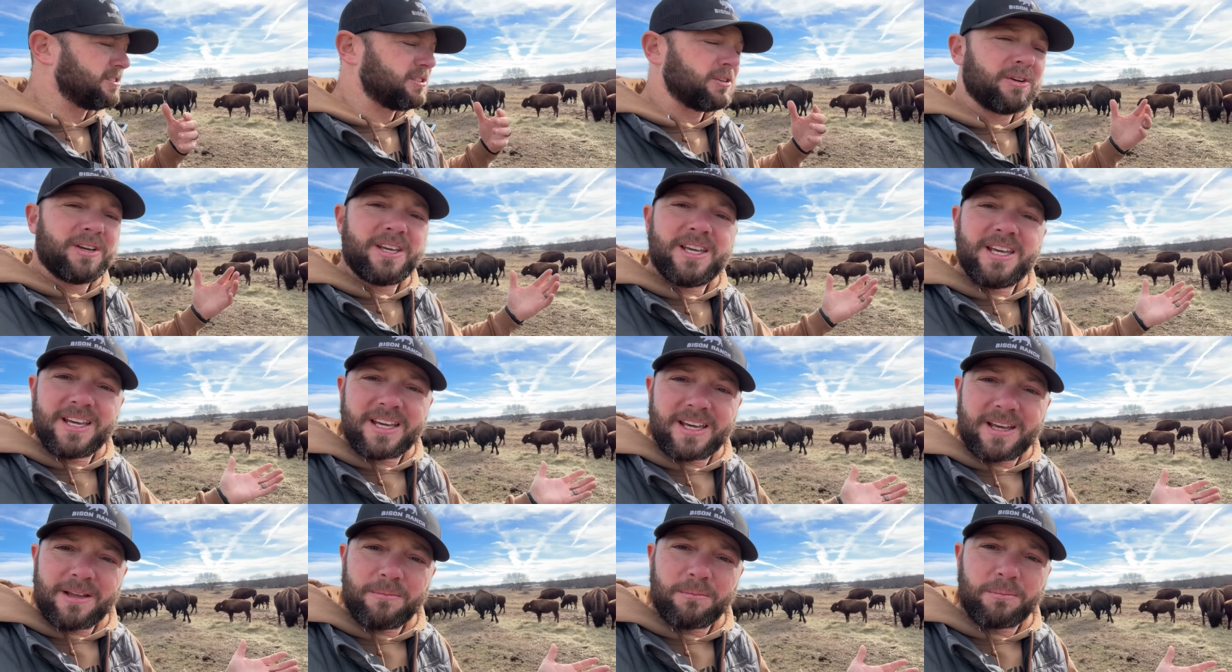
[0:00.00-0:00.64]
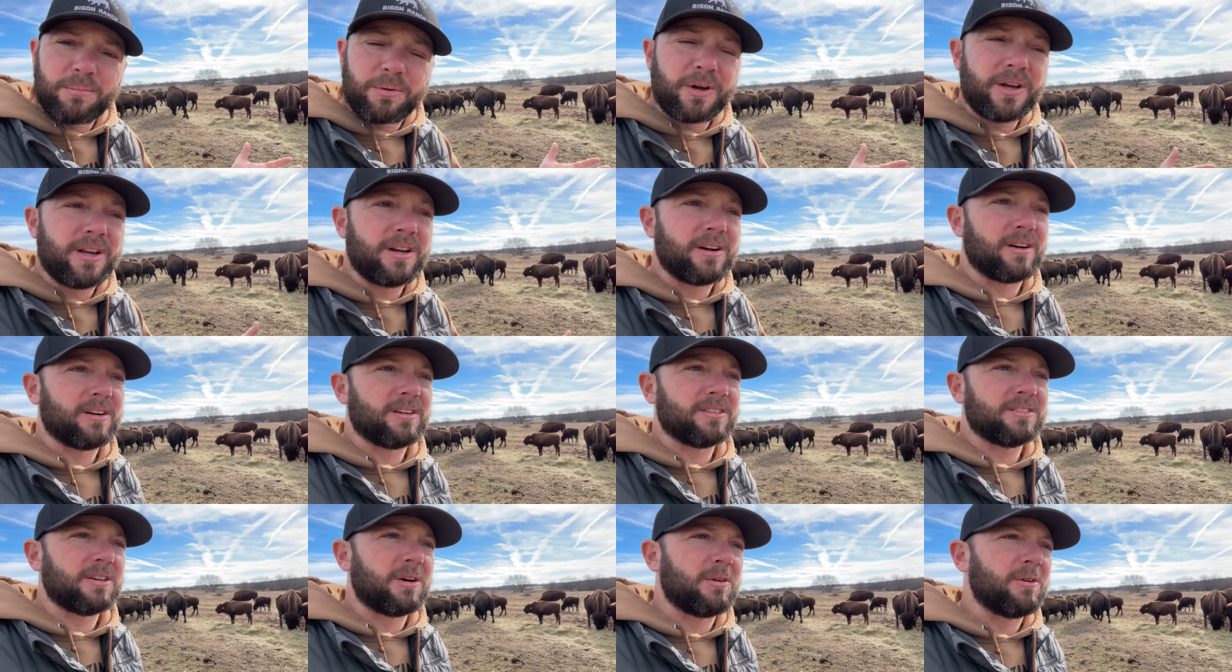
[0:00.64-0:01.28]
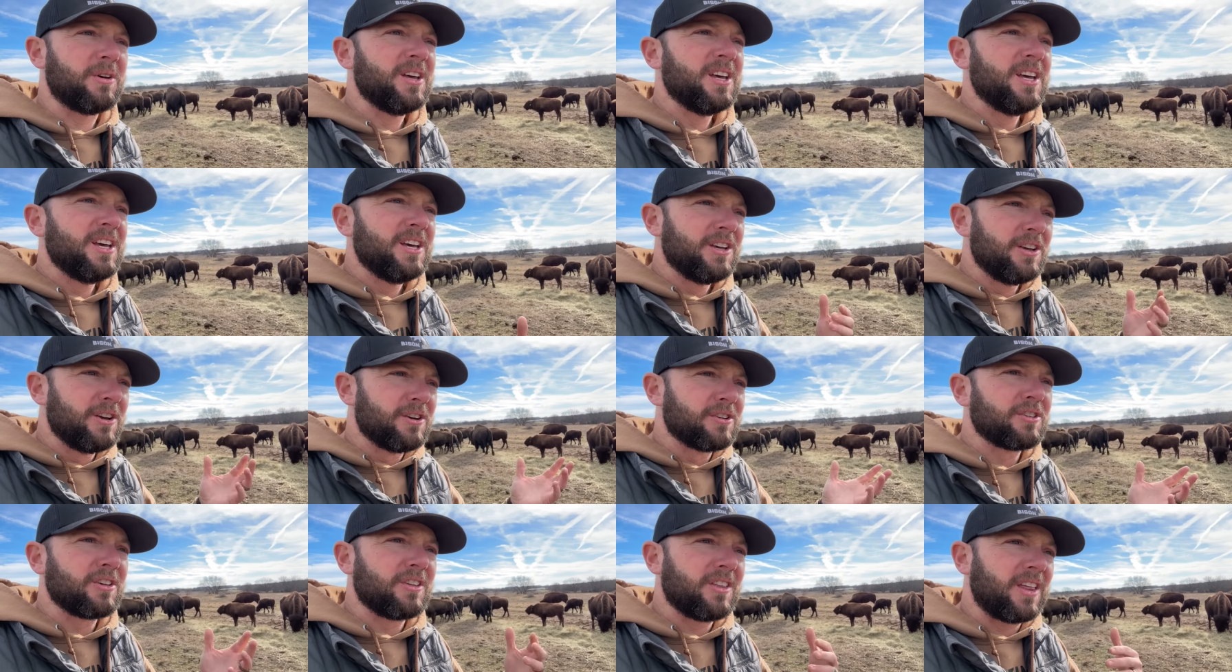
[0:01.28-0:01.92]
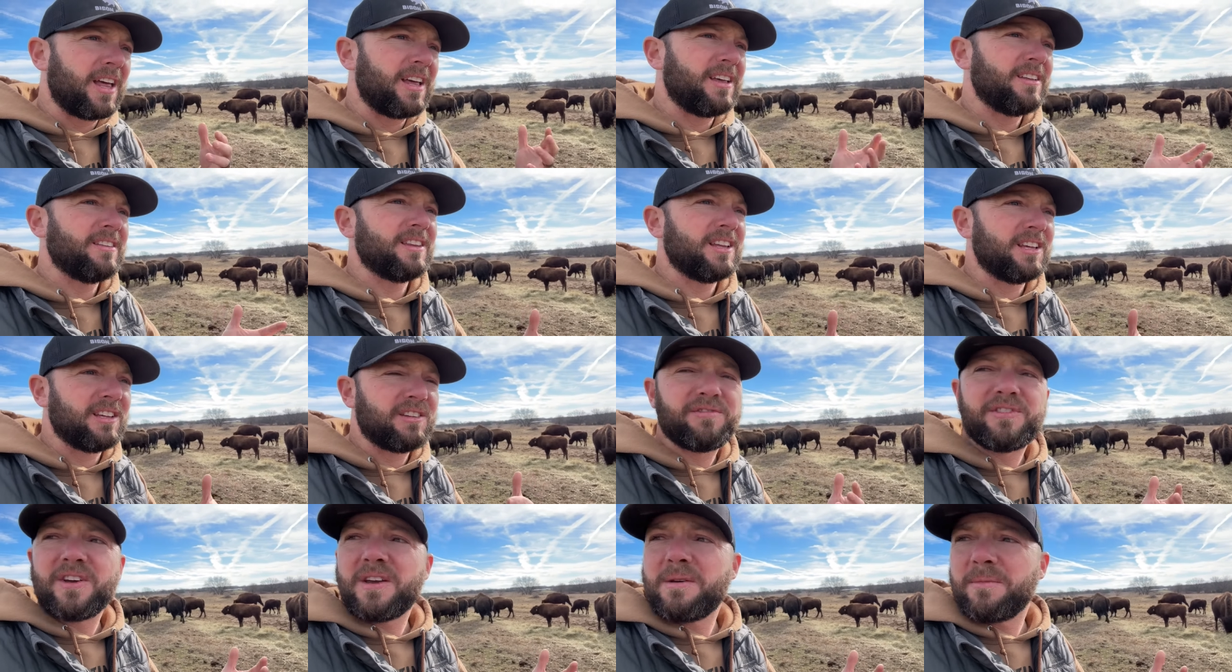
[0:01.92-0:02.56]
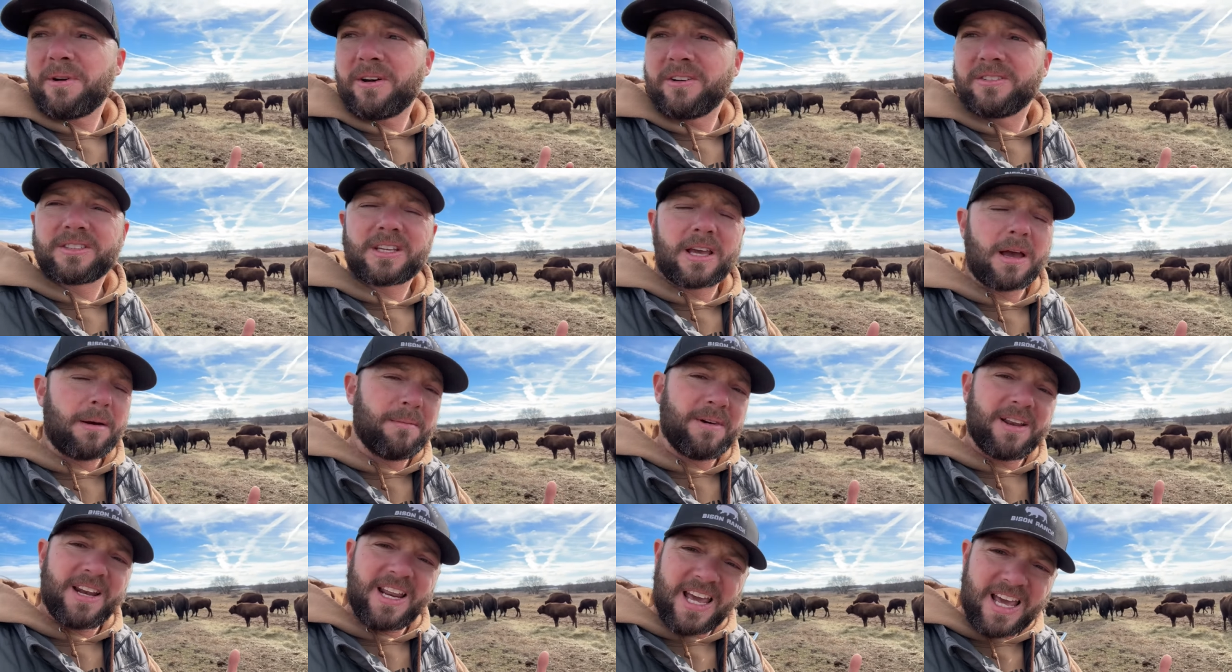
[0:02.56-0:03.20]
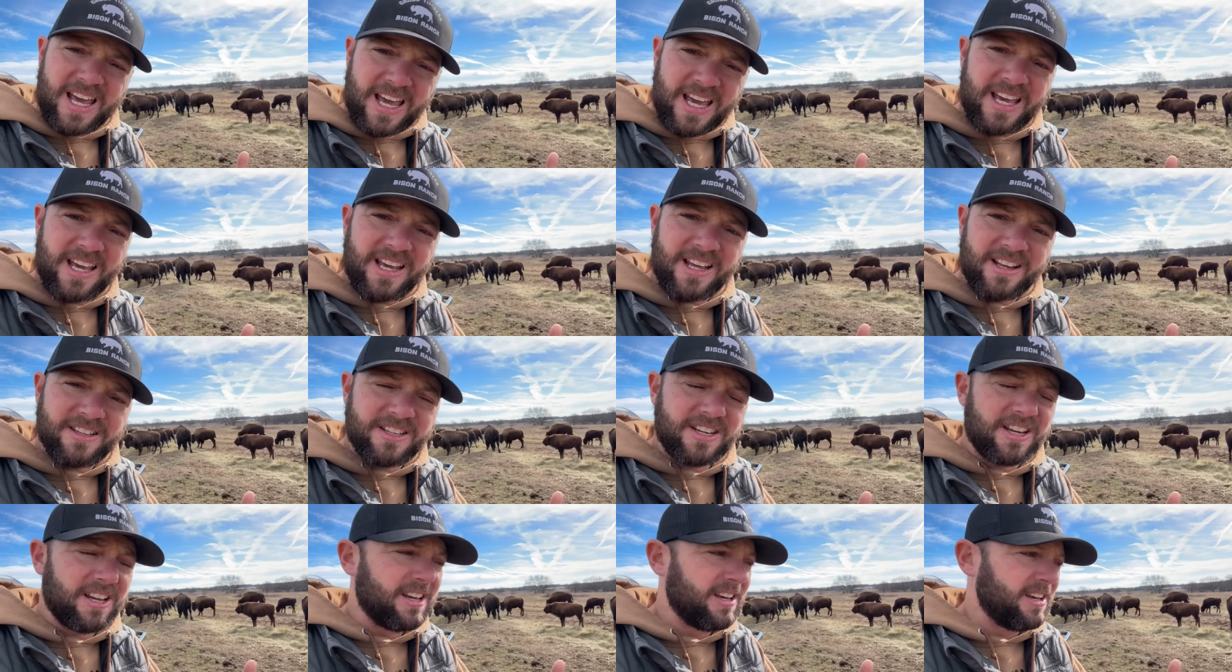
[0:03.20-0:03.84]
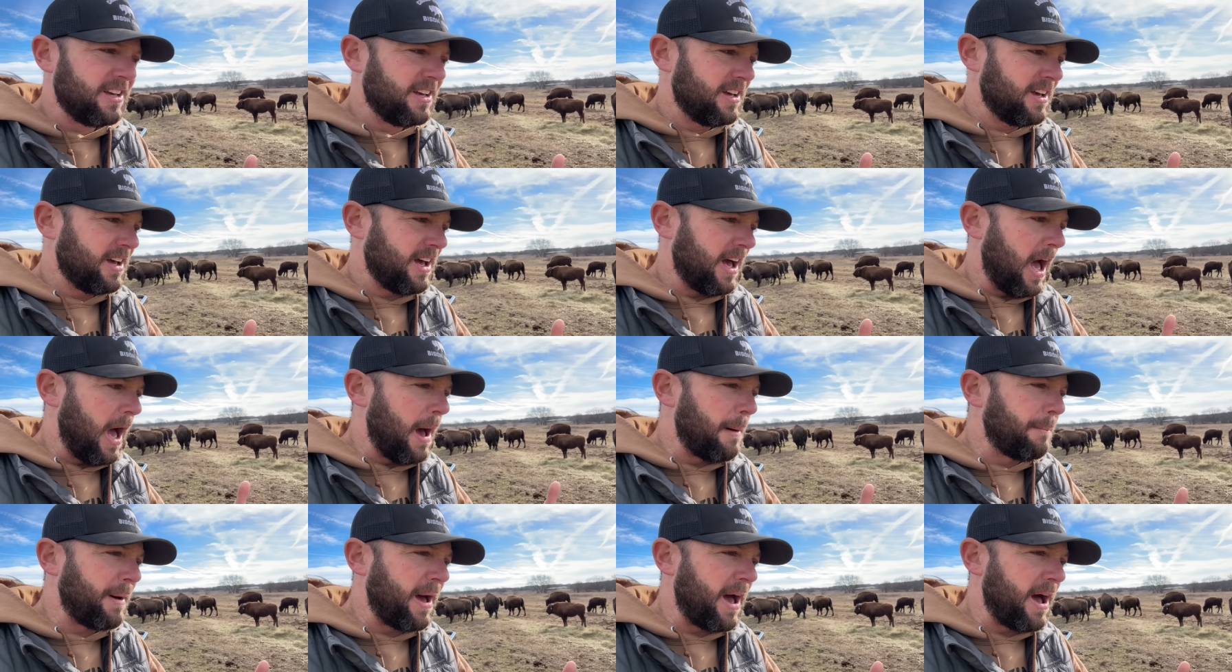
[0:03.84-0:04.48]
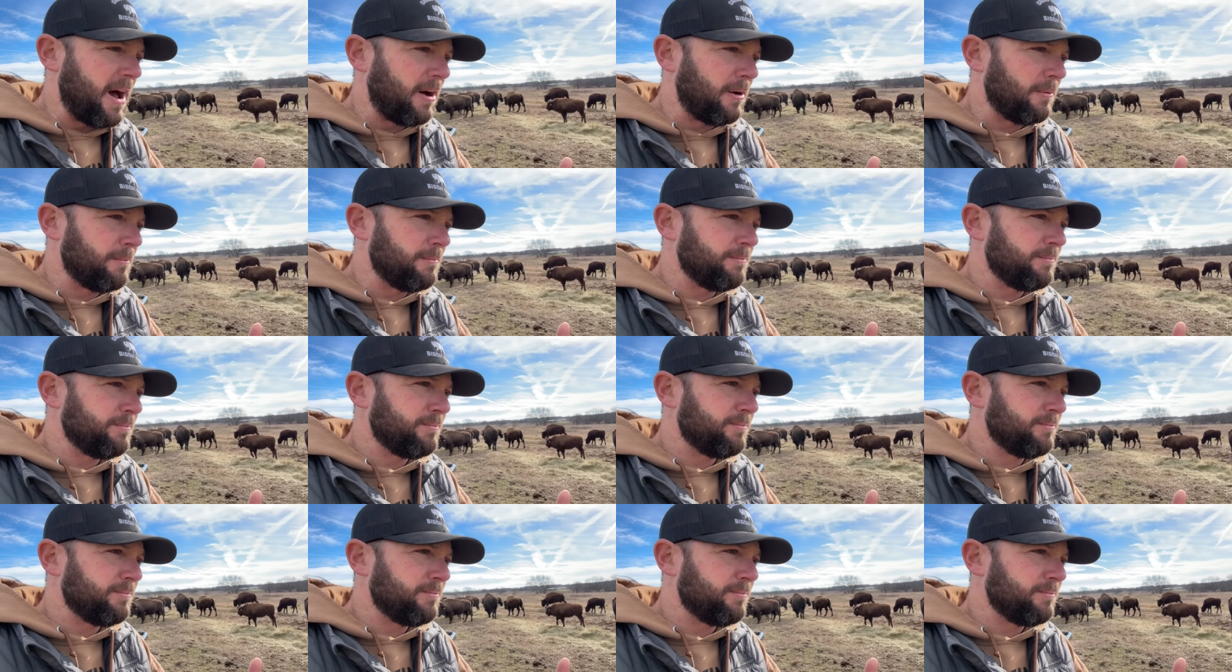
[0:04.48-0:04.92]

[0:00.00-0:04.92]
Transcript: so he can breed her. So usually they, these females come in heat about